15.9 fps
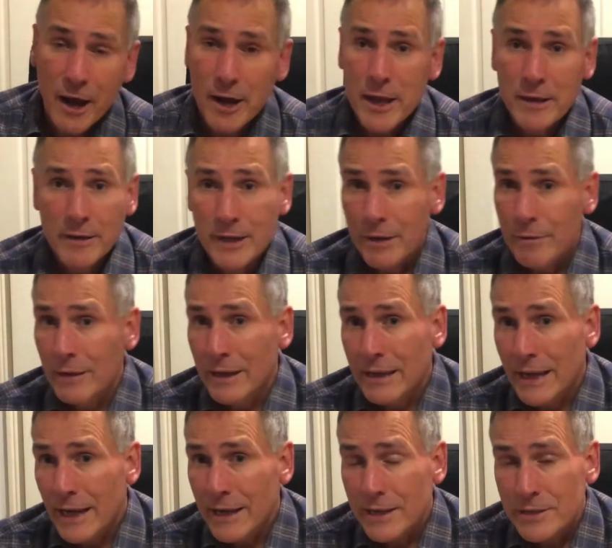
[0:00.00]

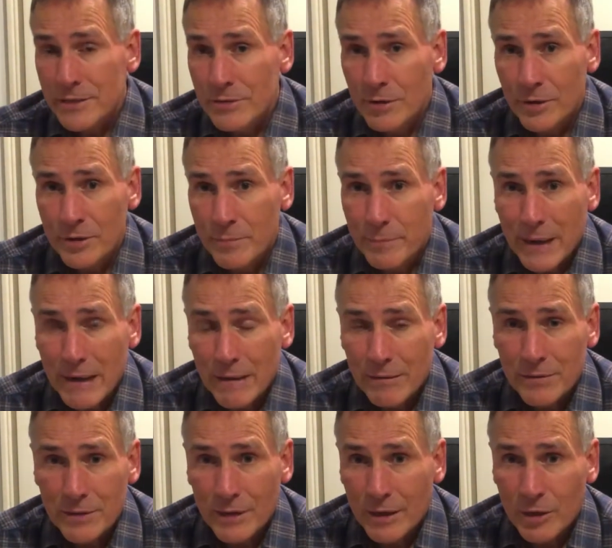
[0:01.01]
Again, it's not
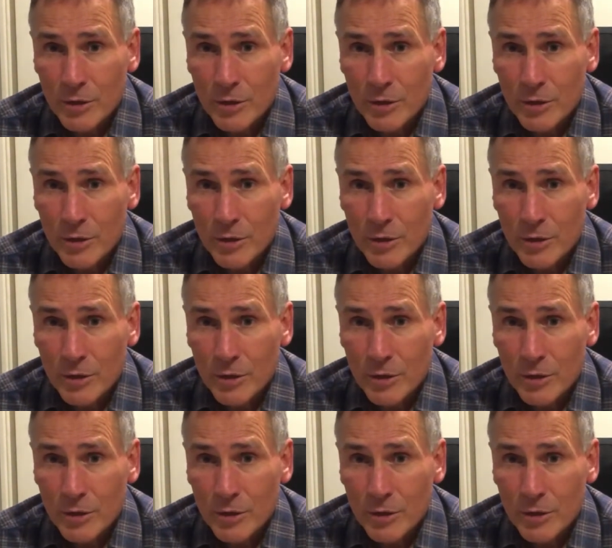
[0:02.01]
about